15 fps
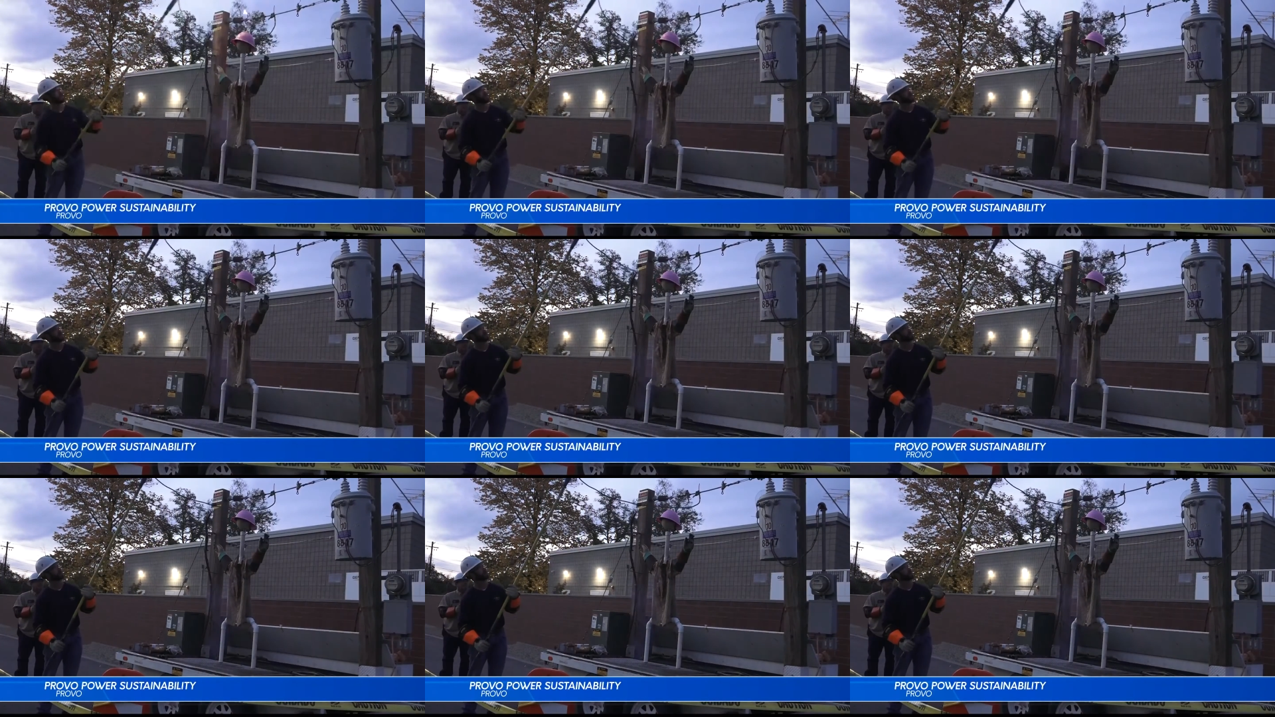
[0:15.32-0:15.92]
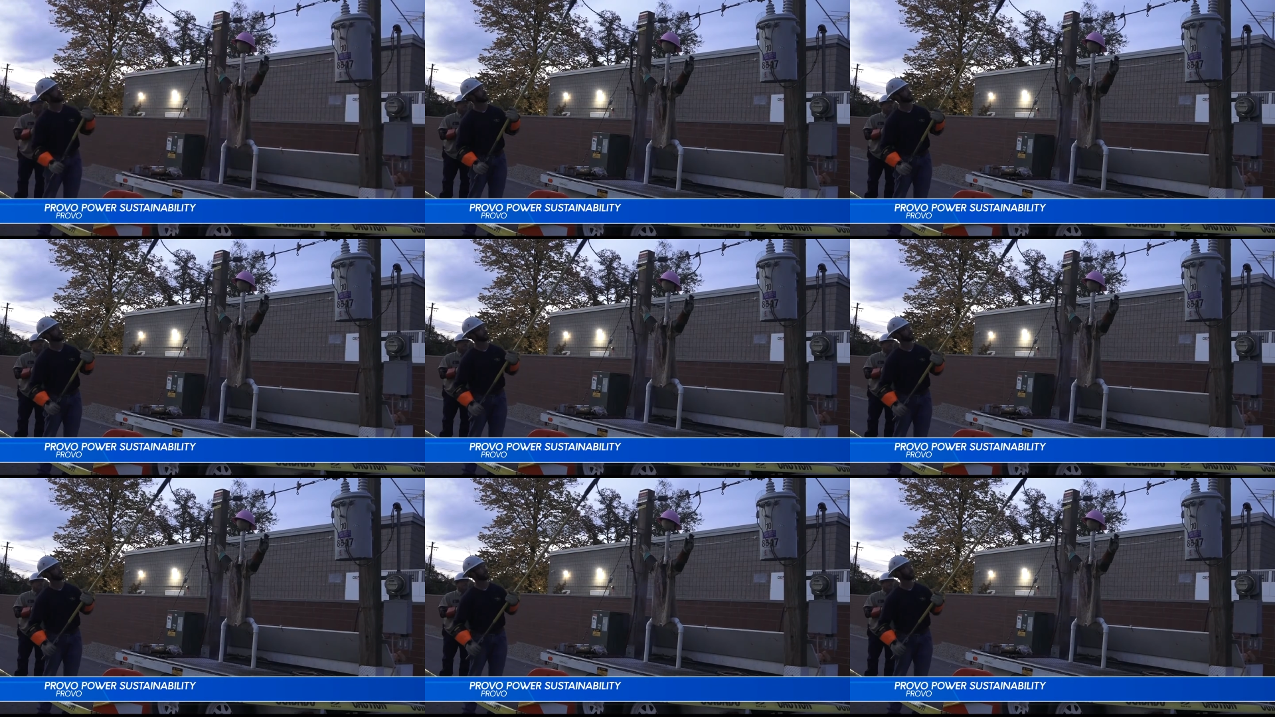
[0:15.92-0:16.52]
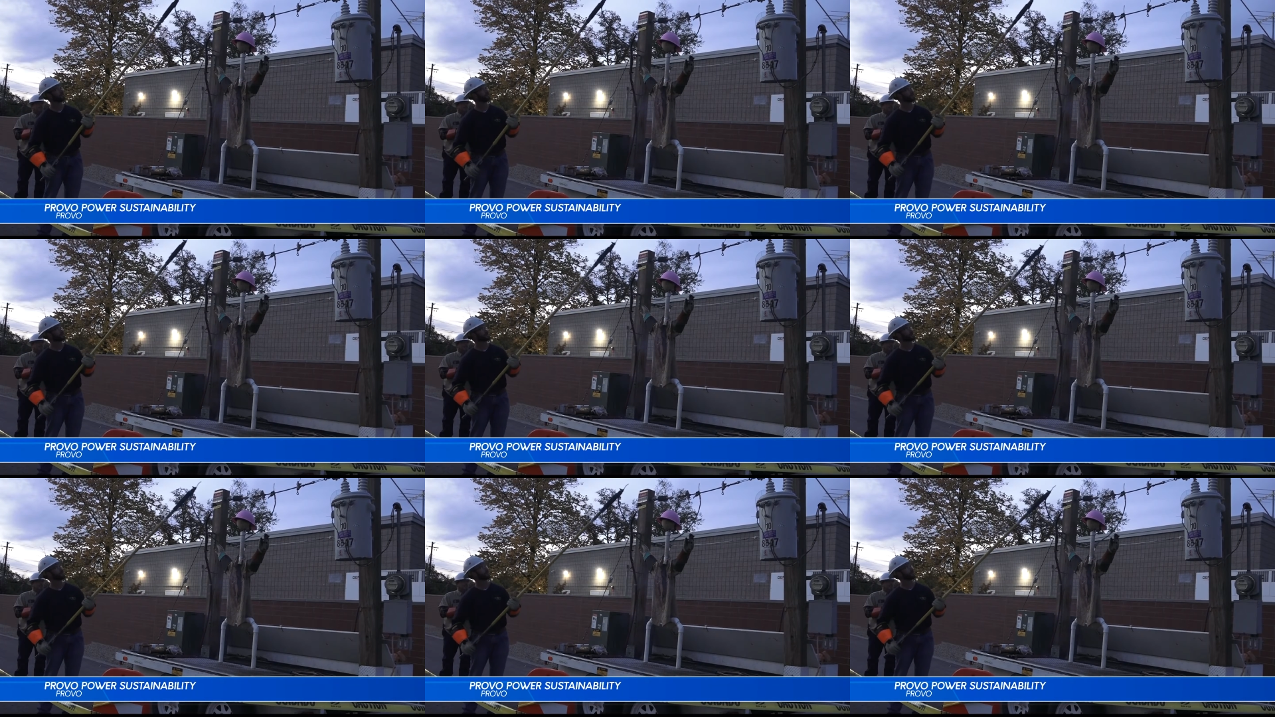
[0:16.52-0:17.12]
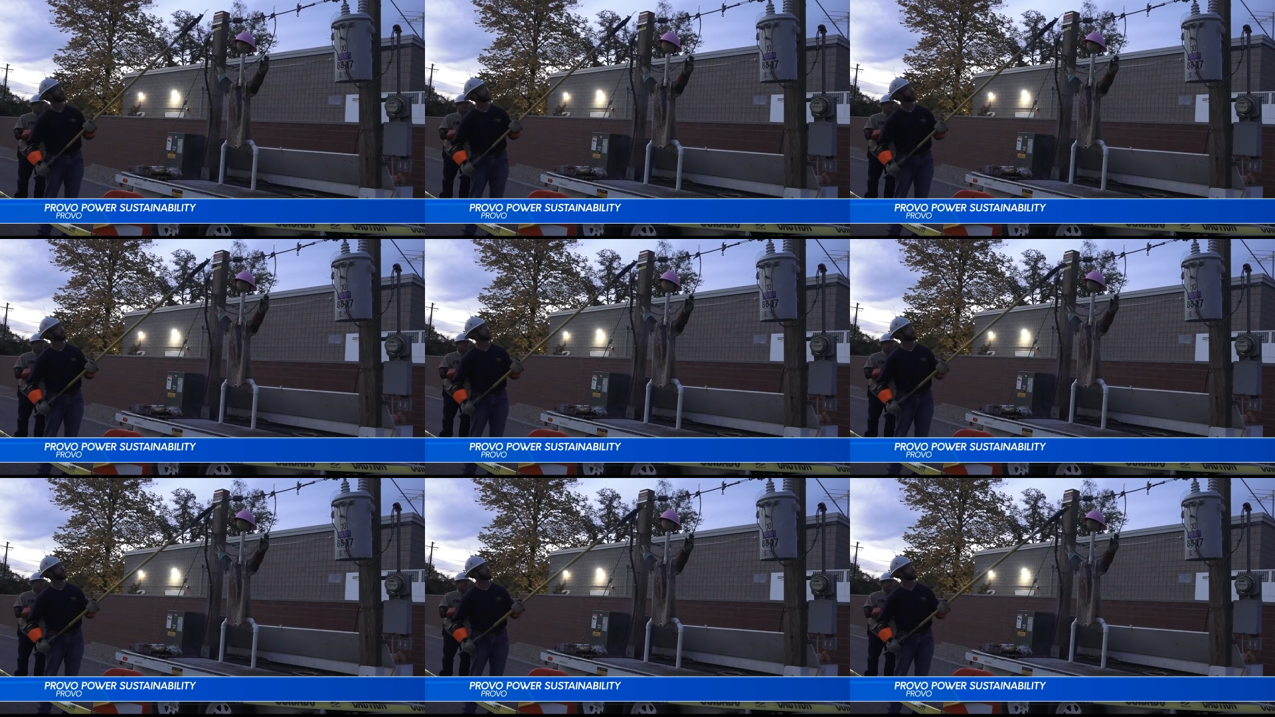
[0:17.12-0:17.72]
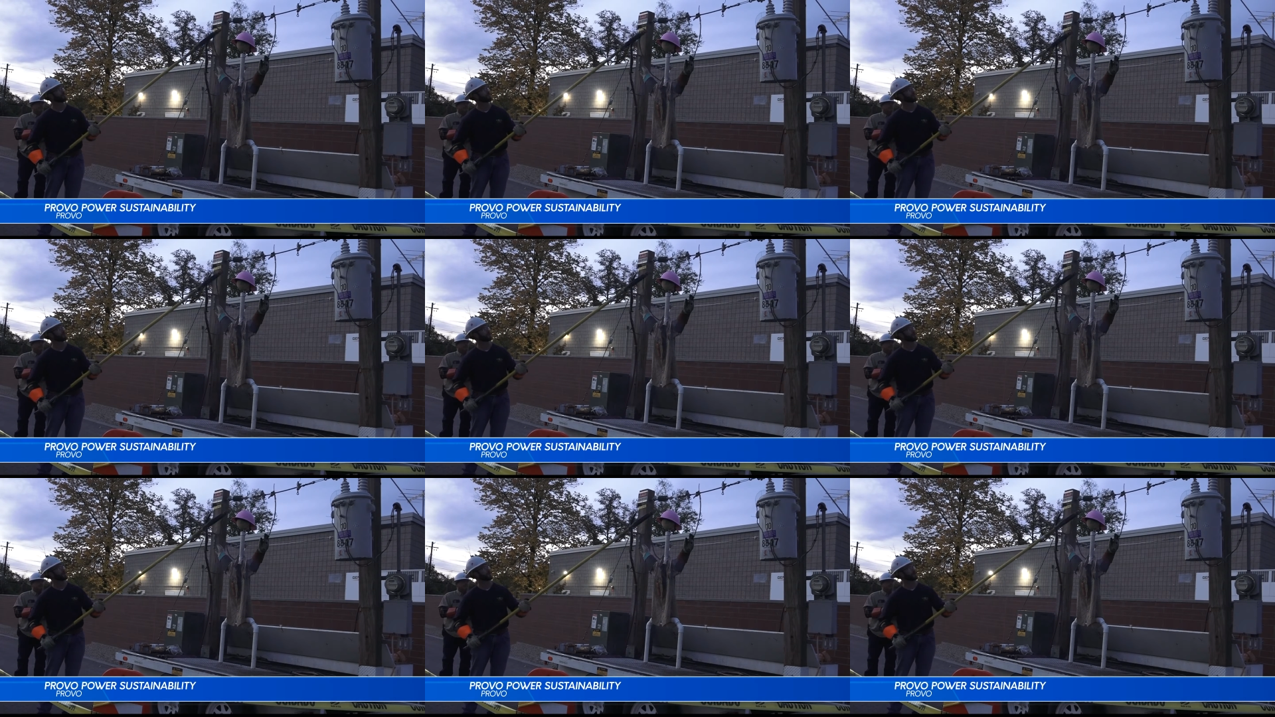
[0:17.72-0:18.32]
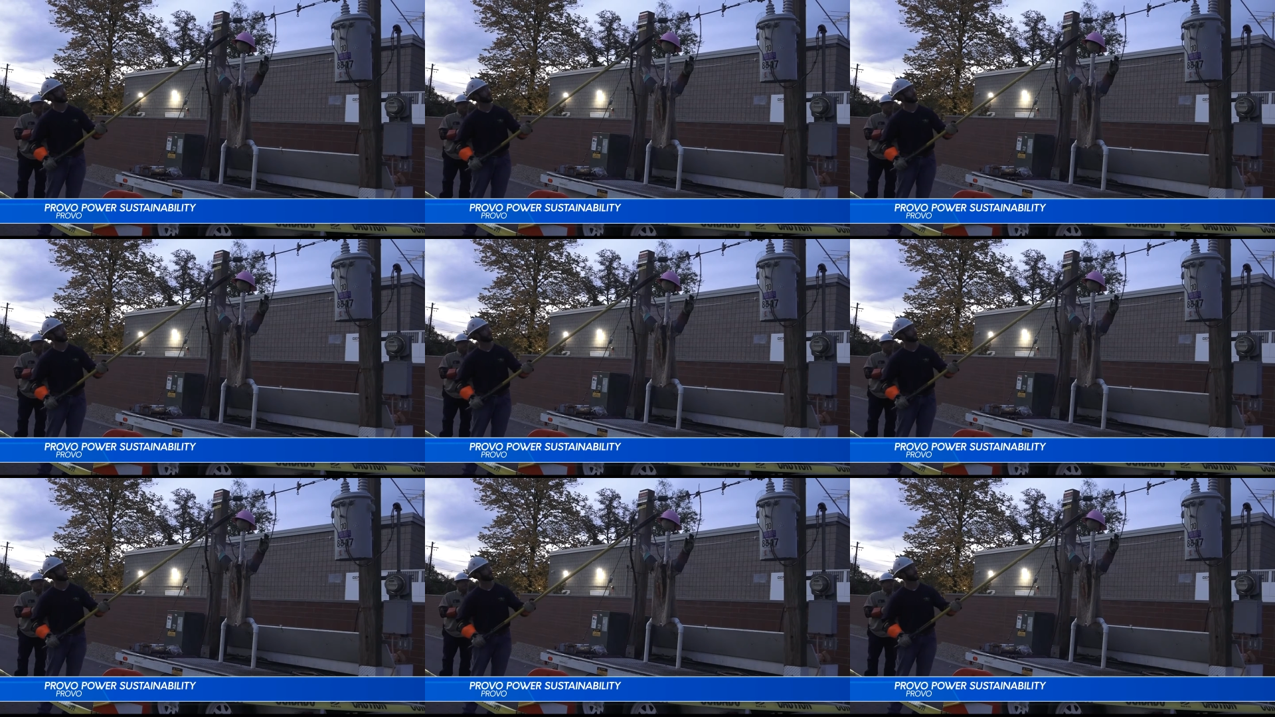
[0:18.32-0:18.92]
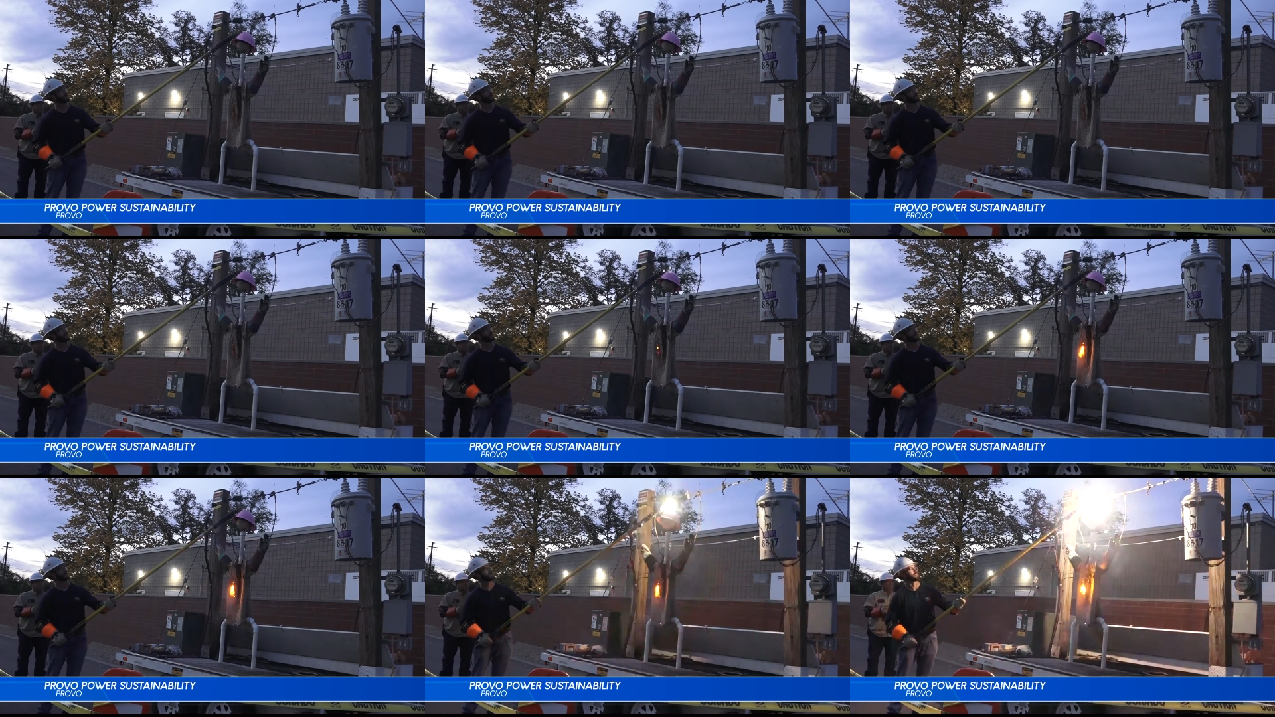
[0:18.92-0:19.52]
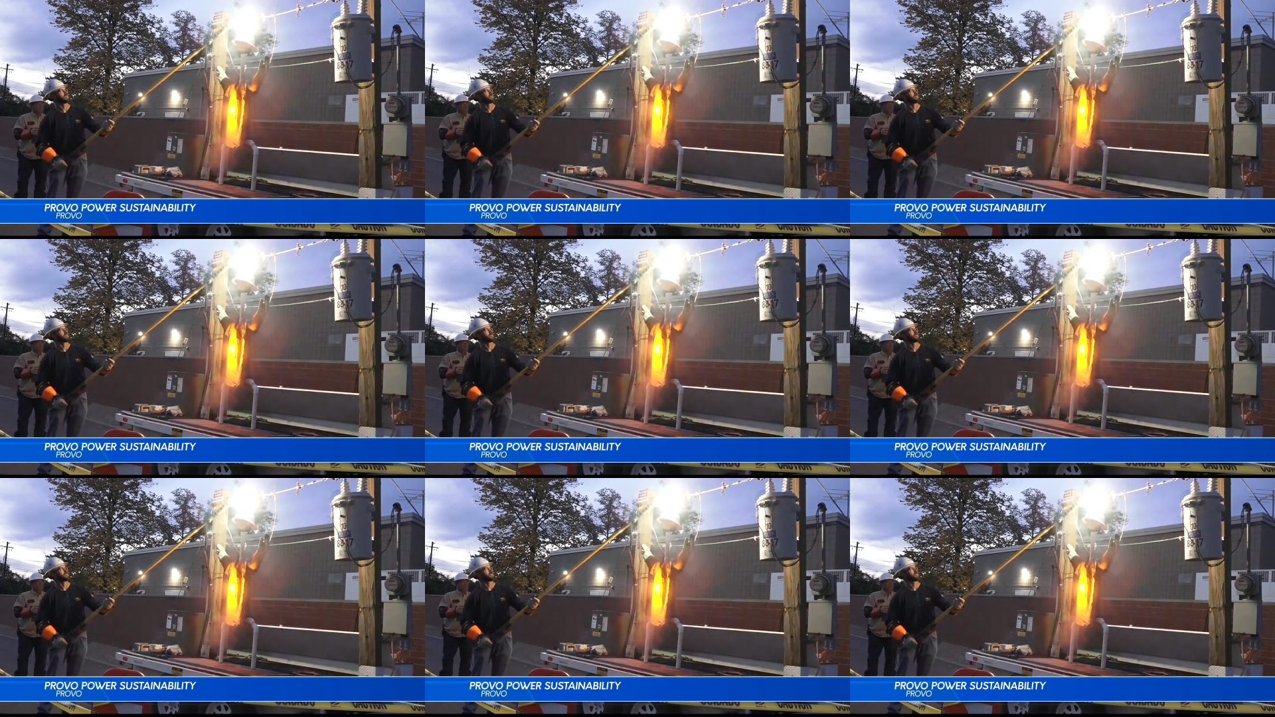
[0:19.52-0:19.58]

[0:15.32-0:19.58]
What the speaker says: No face is visible, so there are no lips to read.